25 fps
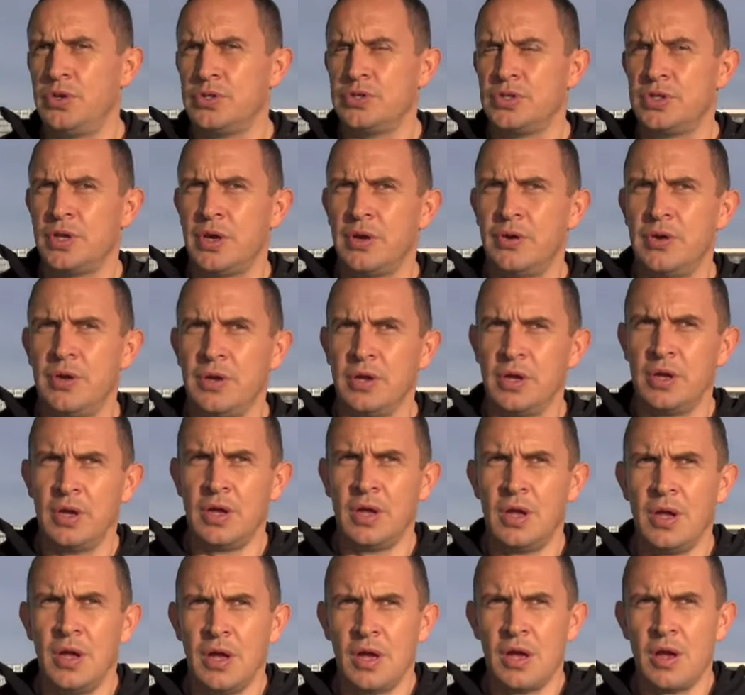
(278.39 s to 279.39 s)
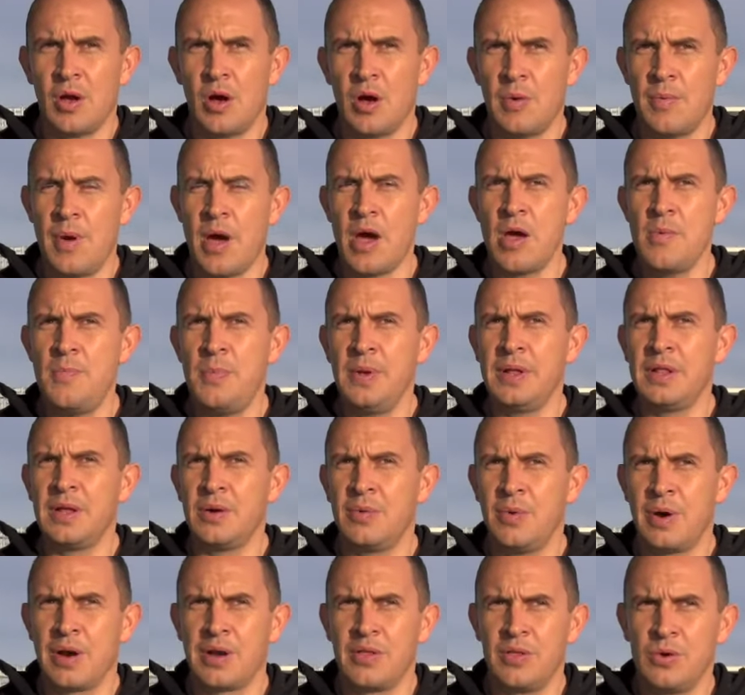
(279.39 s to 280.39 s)
So I'm hoping that
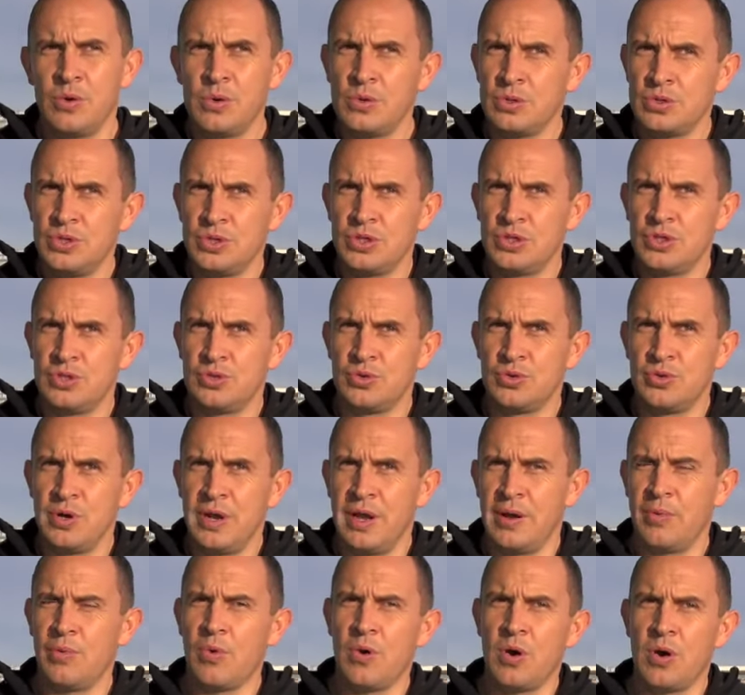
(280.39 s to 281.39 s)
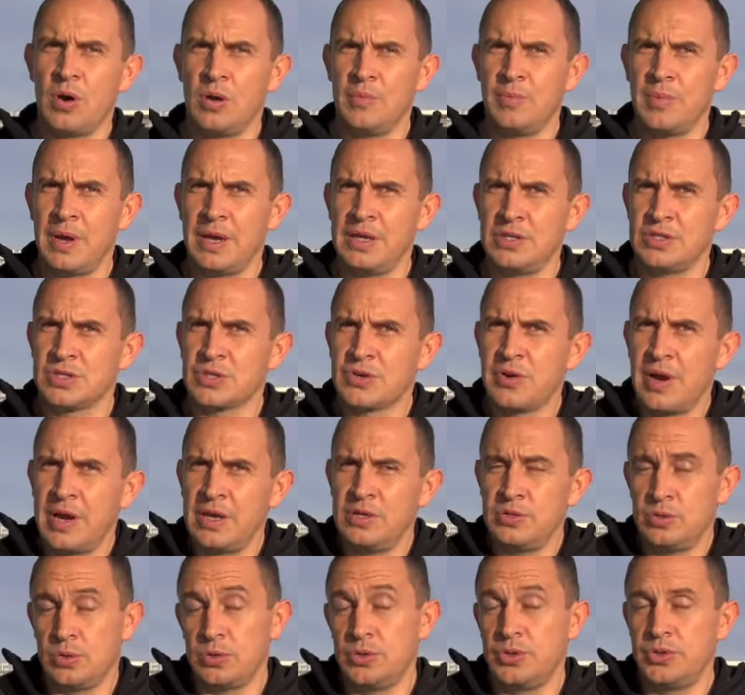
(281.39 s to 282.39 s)
one of the horses drawn out wide may
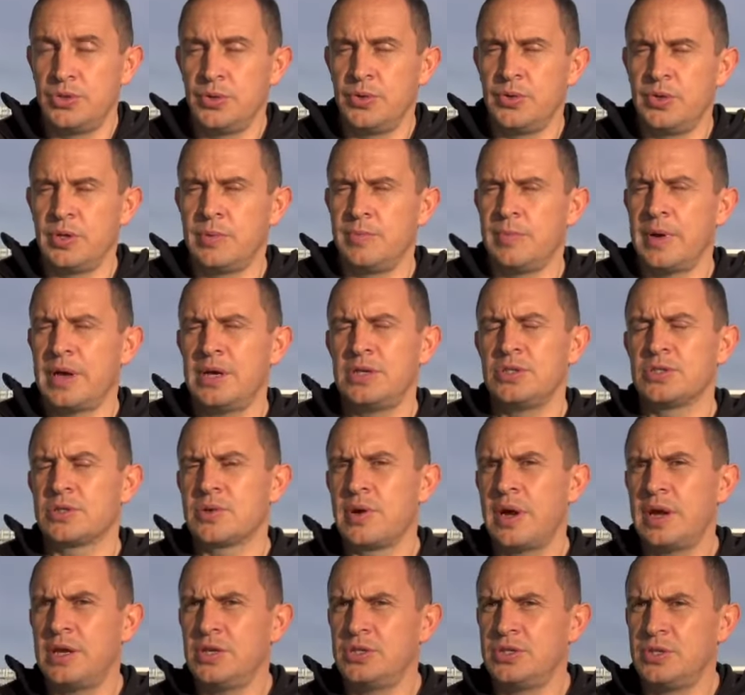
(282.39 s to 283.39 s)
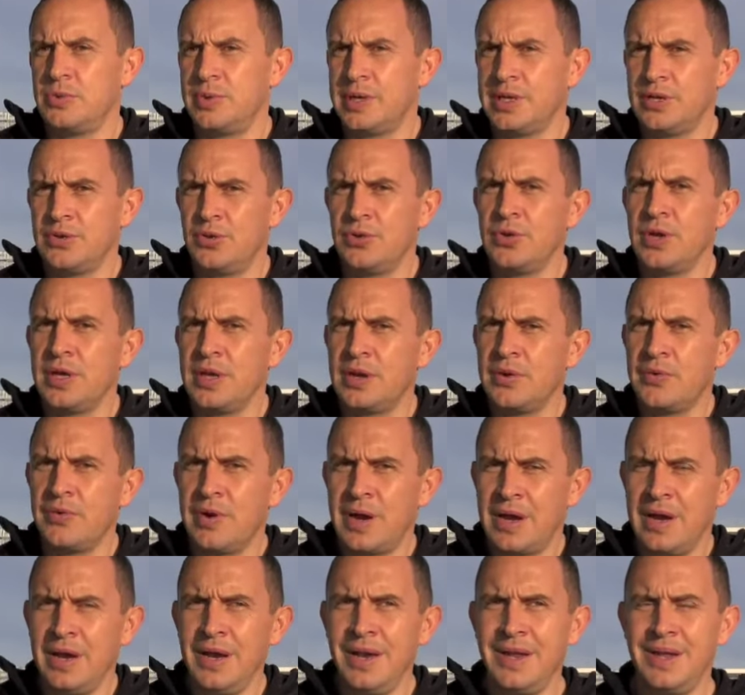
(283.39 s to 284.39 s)
scratch or two of them may scratch so we do get a
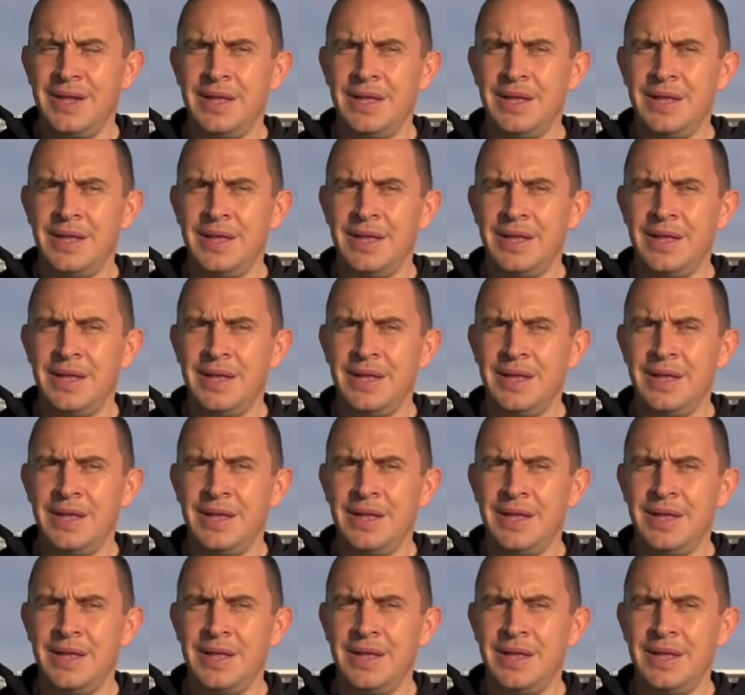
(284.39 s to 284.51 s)
run